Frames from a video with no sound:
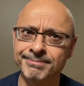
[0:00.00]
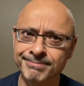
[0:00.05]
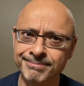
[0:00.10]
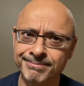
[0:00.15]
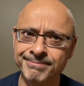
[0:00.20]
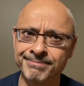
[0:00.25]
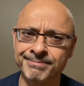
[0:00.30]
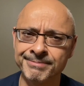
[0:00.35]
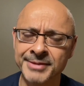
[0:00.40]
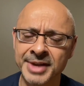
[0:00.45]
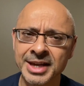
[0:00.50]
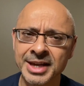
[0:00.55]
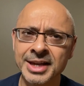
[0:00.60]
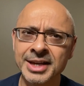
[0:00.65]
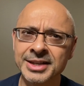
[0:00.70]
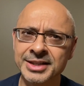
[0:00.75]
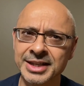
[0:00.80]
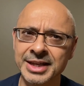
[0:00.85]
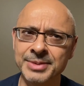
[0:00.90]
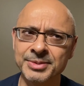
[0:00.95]
Hmm,
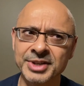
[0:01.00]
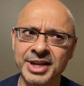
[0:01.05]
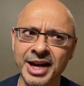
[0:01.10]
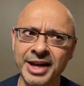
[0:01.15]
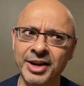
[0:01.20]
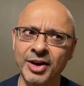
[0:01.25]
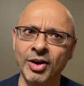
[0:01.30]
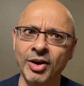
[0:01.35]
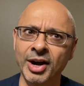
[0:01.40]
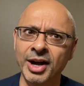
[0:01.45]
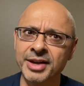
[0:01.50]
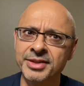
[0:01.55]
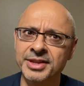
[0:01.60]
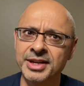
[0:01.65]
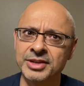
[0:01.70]
seems kind of odd